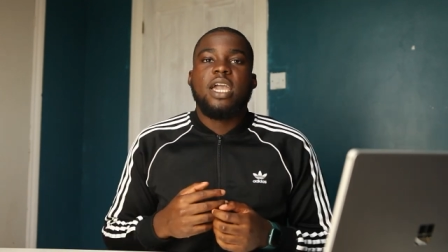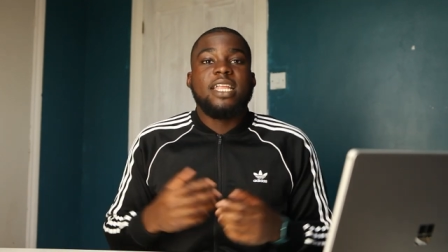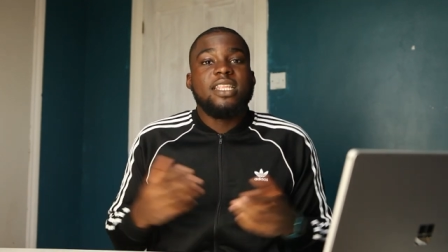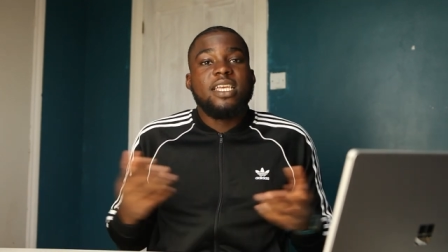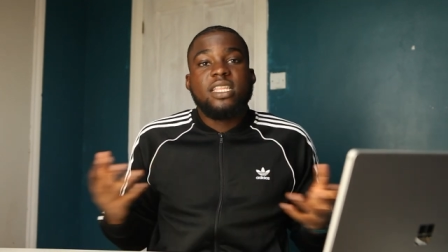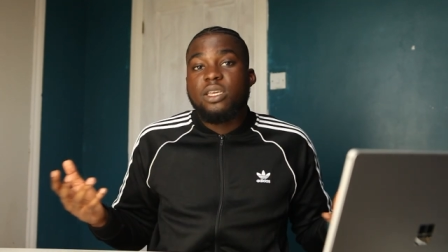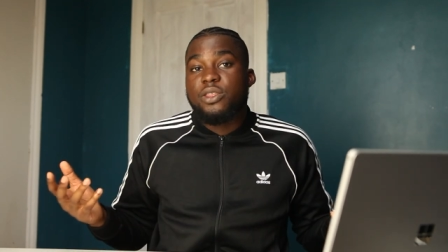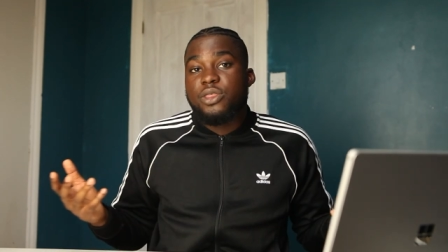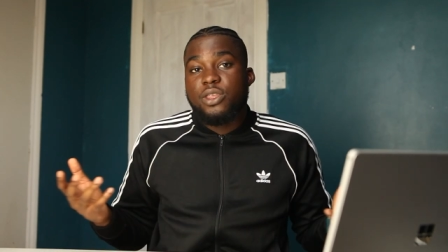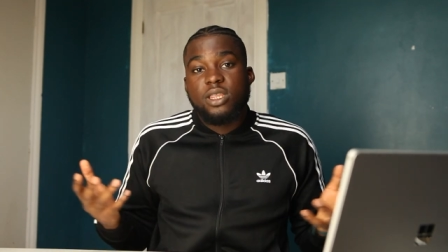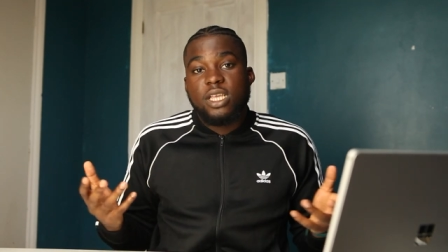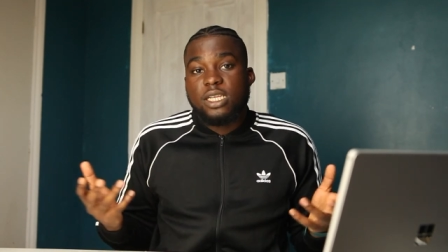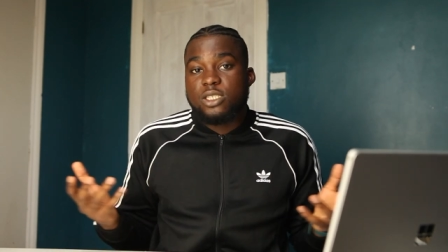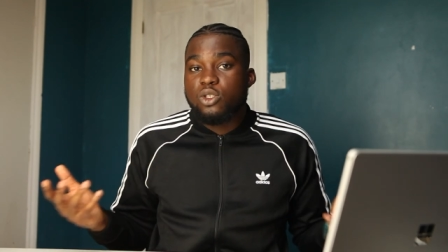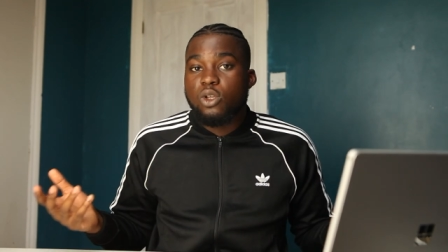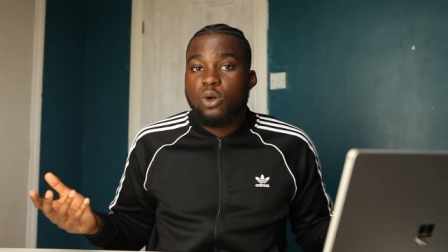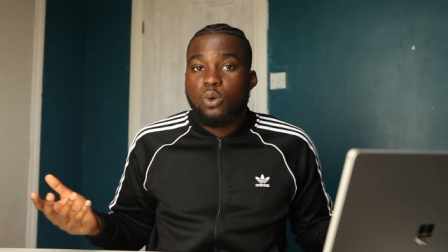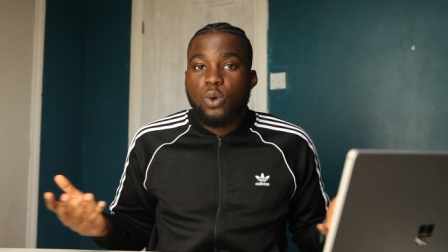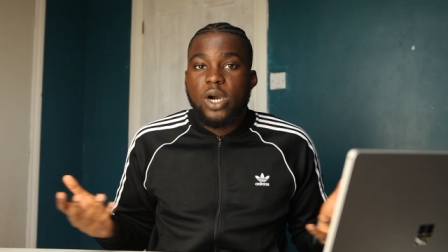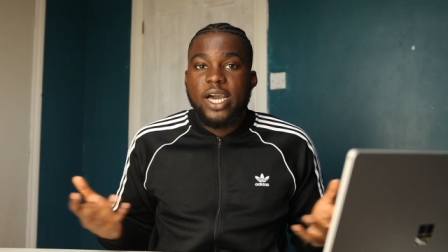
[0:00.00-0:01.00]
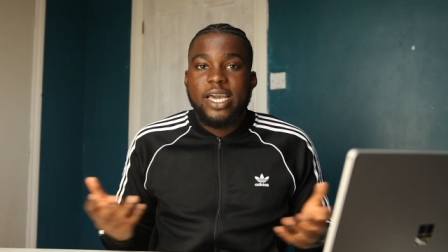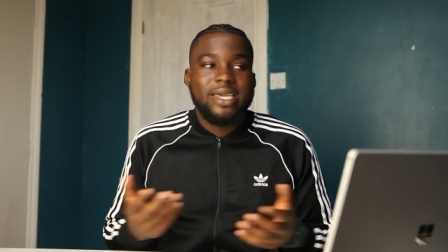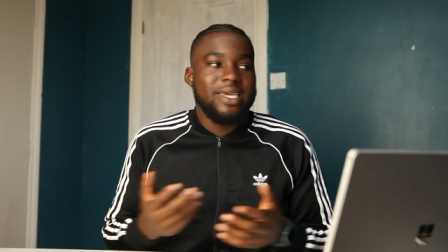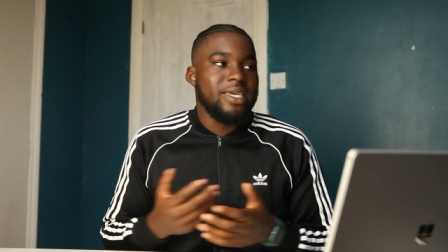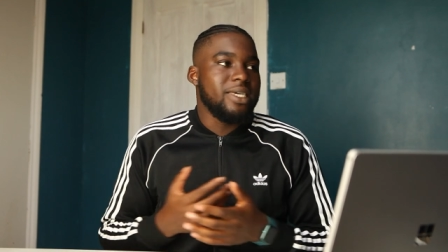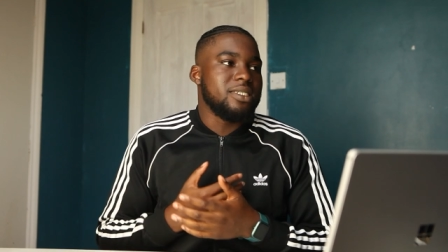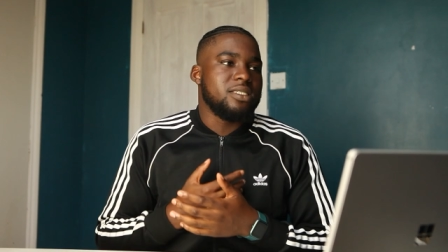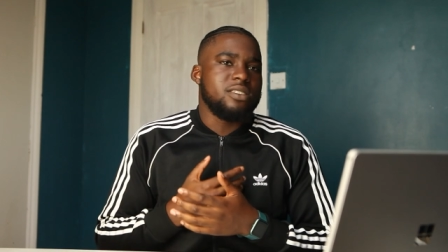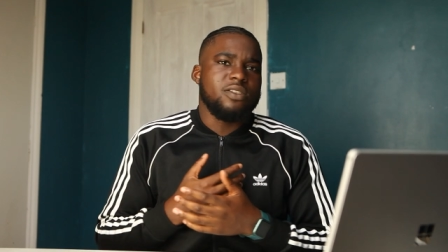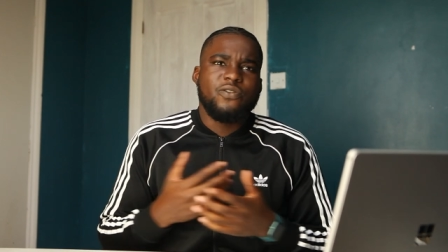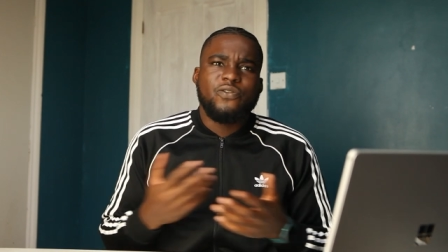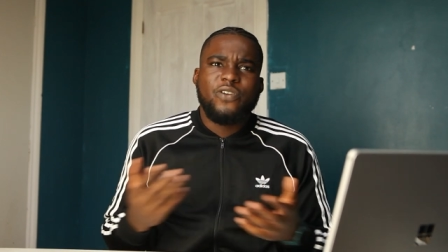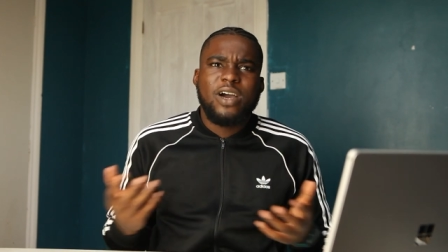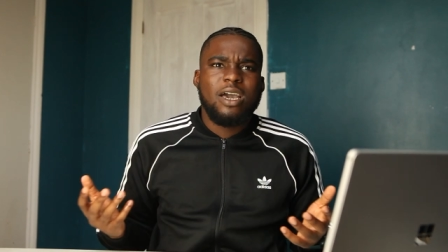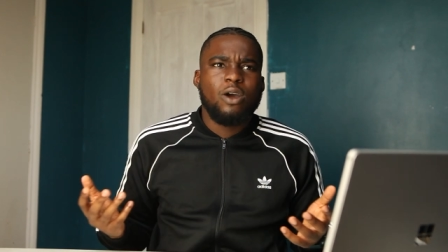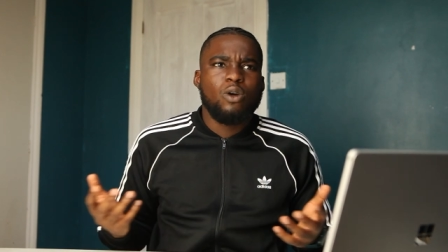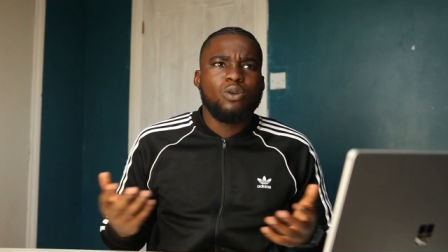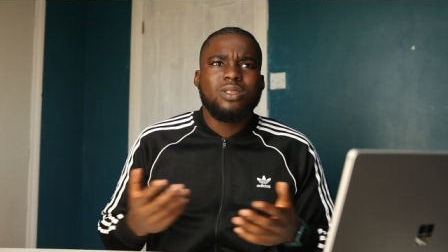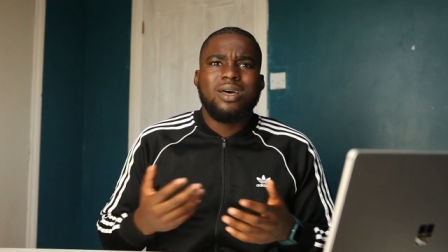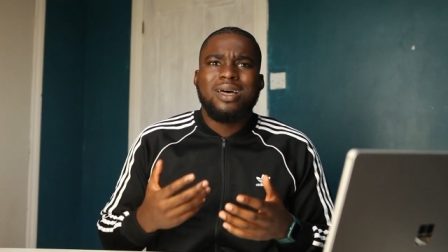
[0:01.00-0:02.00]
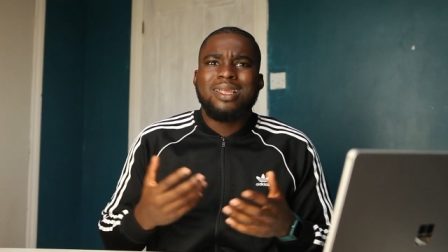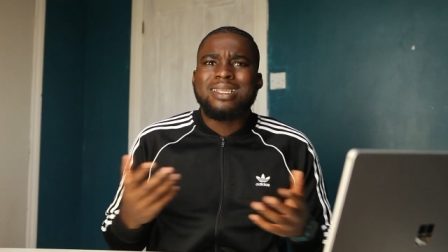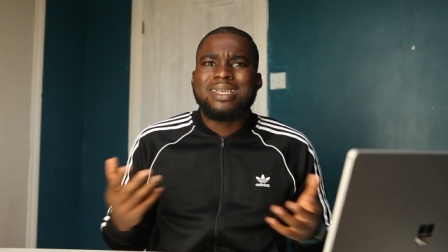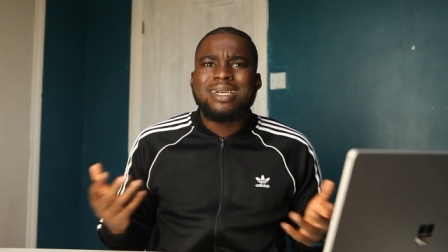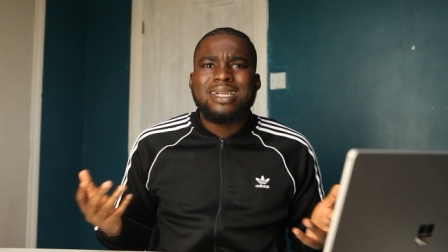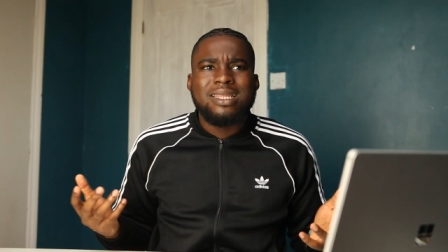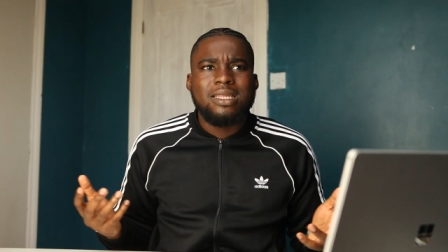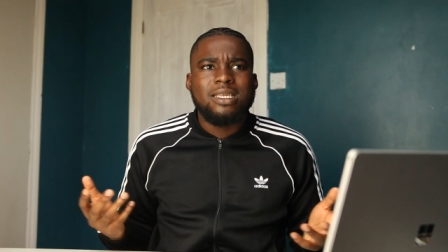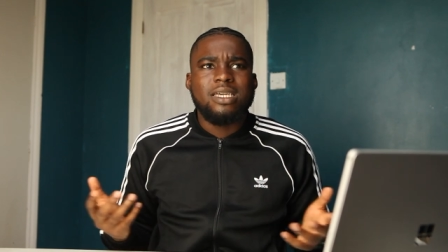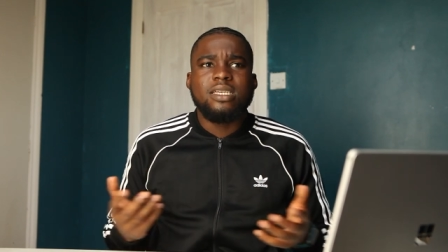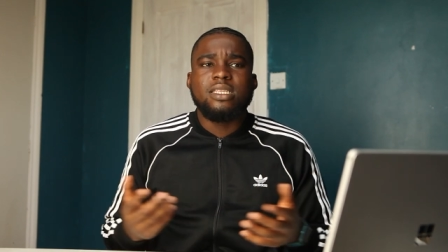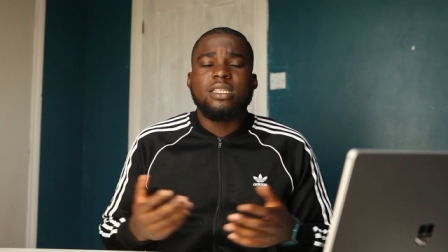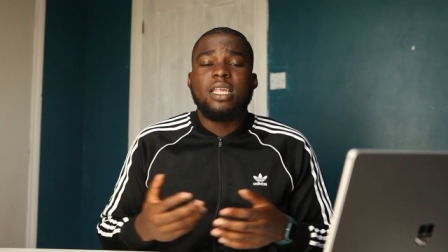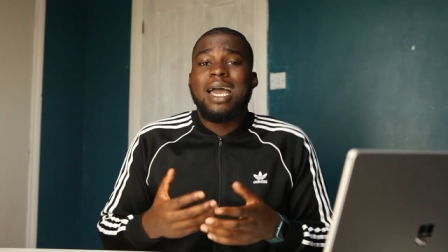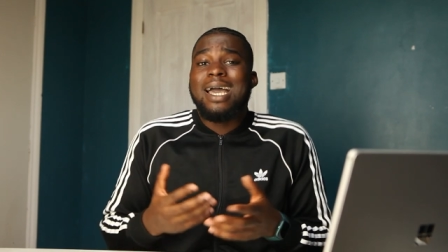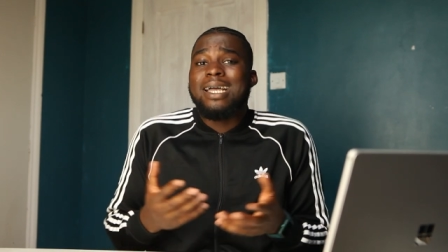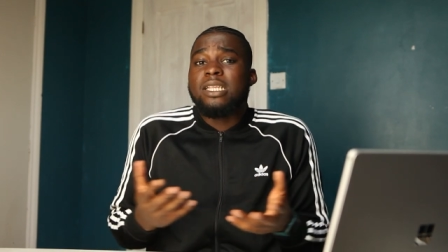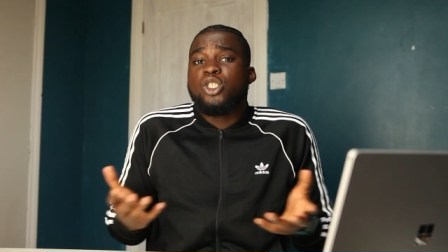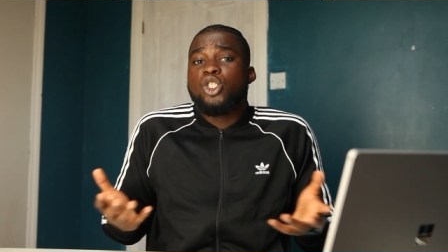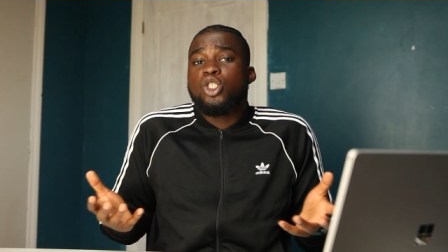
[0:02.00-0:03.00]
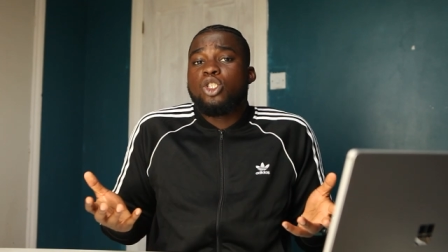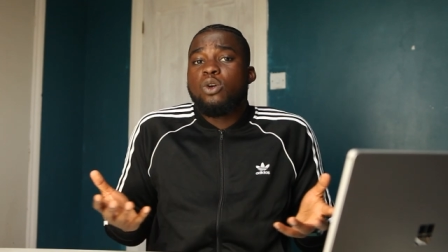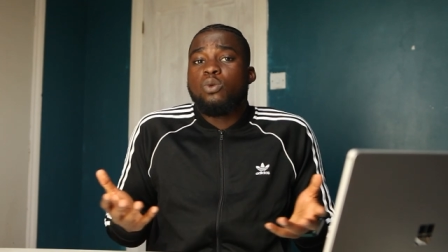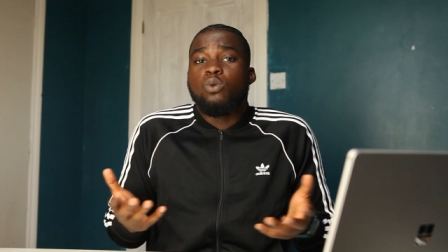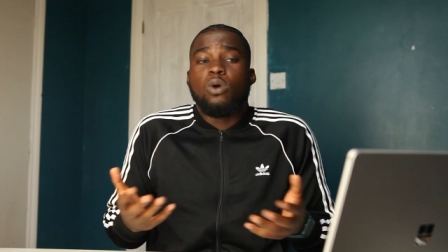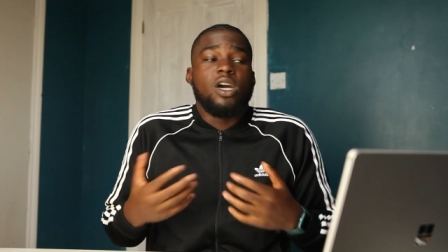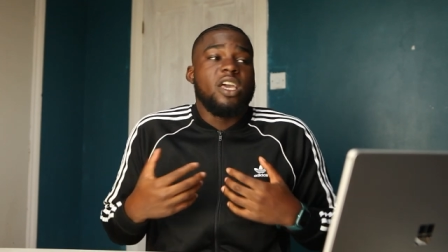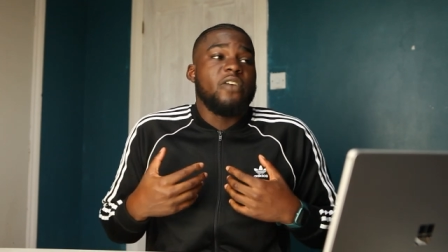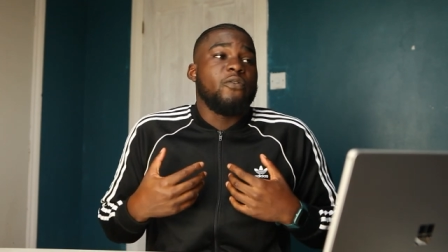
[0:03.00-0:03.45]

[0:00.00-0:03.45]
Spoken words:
And anything that's not white is defiled, unclean, and you know what?